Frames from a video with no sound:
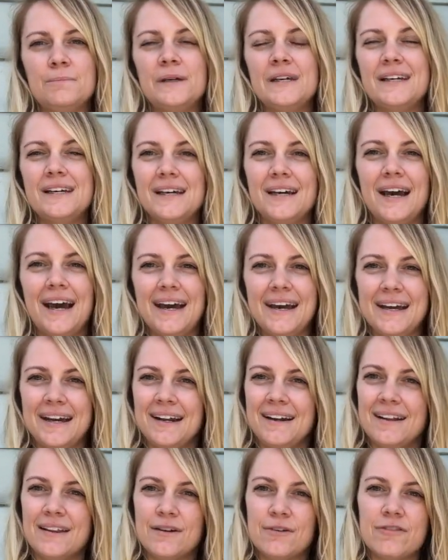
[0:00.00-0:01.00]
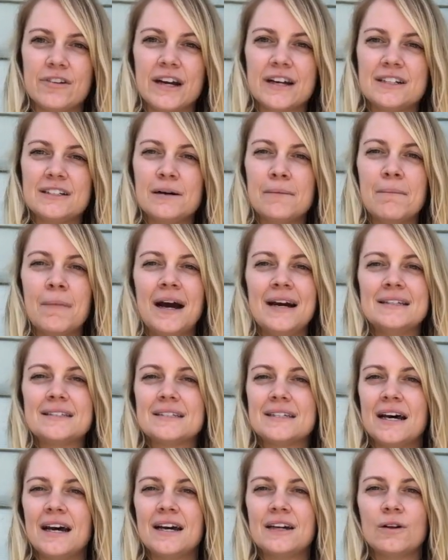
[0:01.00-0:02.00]
be in the victim
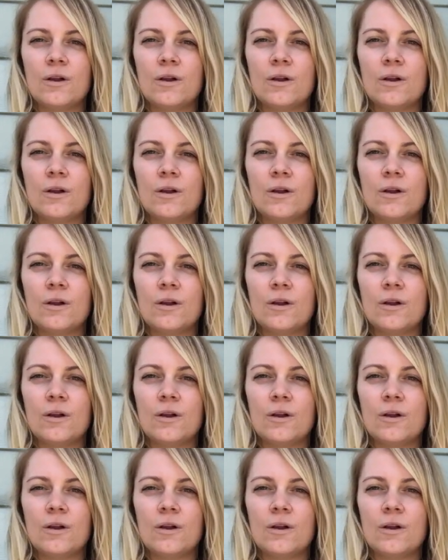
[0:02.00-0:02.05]
mindset,